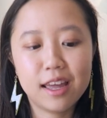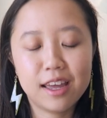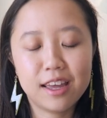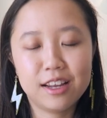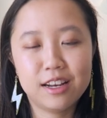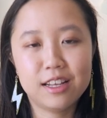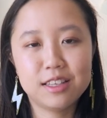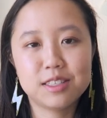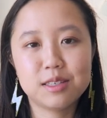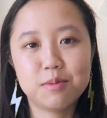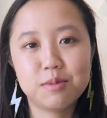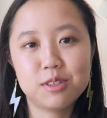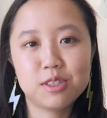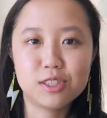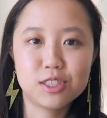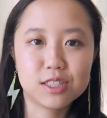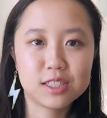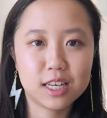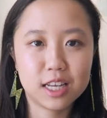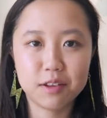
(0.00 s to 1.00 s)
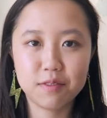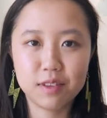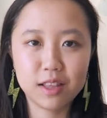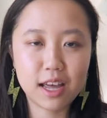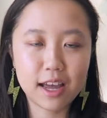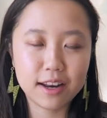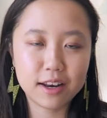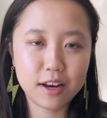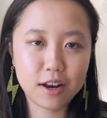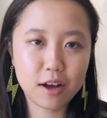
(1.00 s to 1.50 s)
and it's something to just kind of
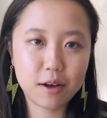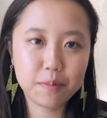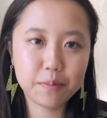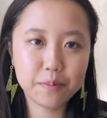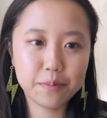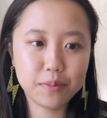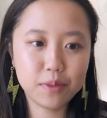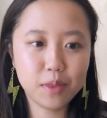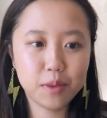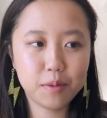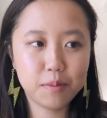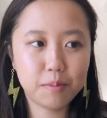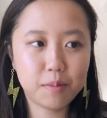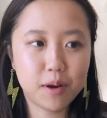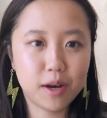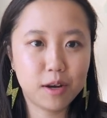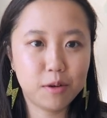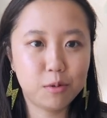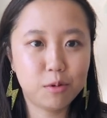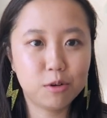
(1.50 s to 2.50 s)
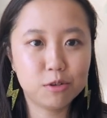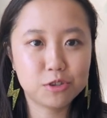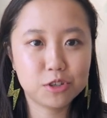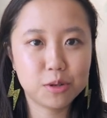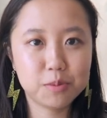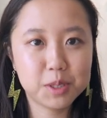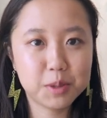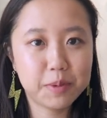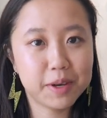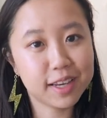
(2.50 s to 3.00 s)
lighten up my
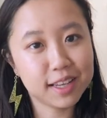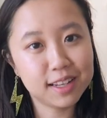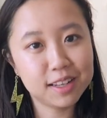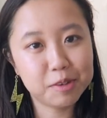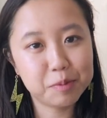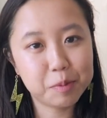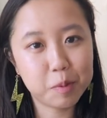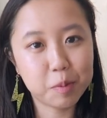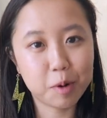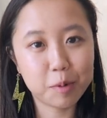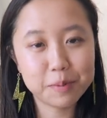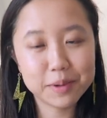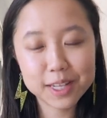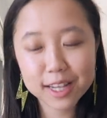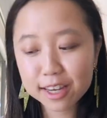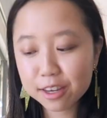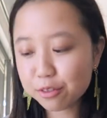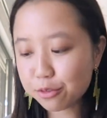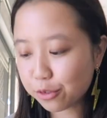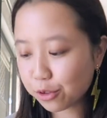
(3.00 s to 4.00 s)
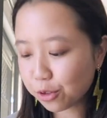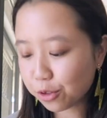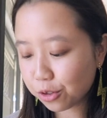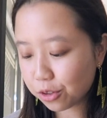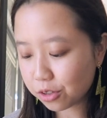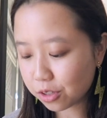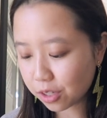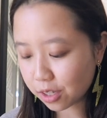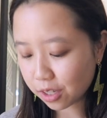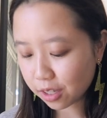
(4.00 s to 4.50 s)
wardrobe to make it a little bit more
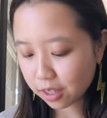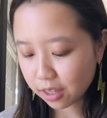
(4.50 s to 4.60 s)
playful